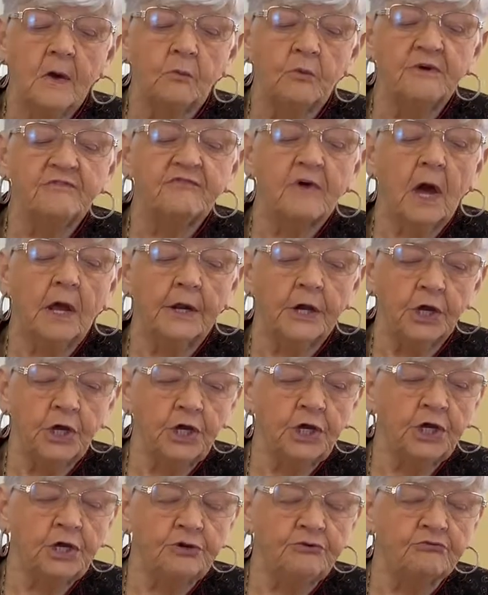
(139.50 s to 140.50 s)
We've got a
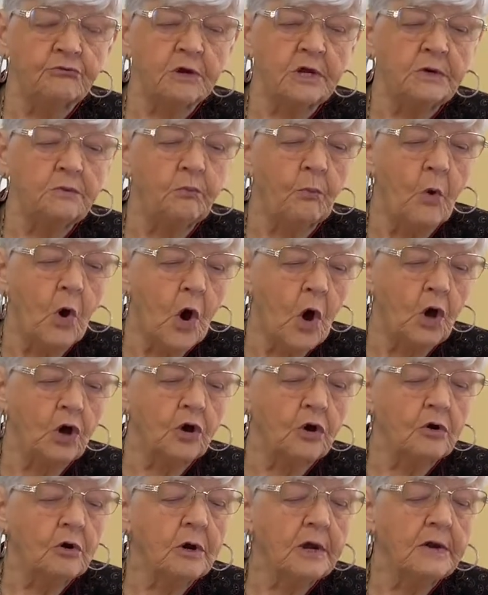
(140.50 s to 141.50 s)
hundred
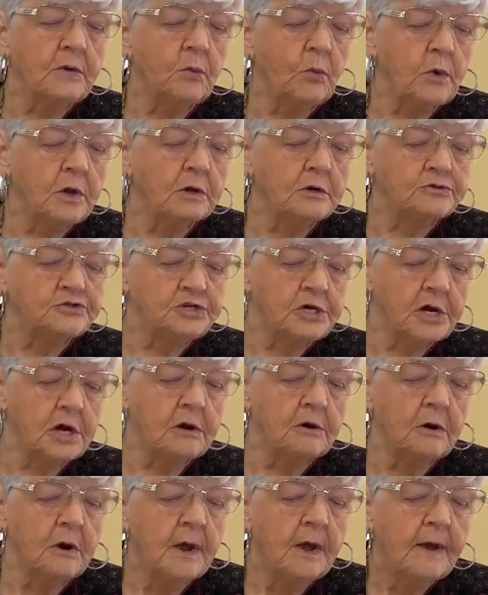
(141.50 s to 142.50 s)
walker and
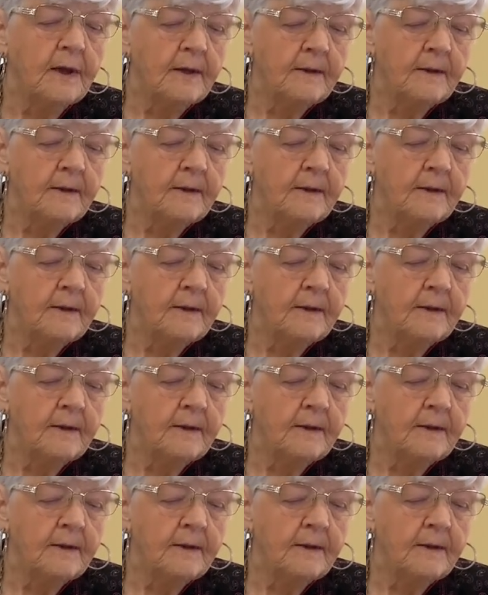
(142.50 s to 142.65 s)
wheelchair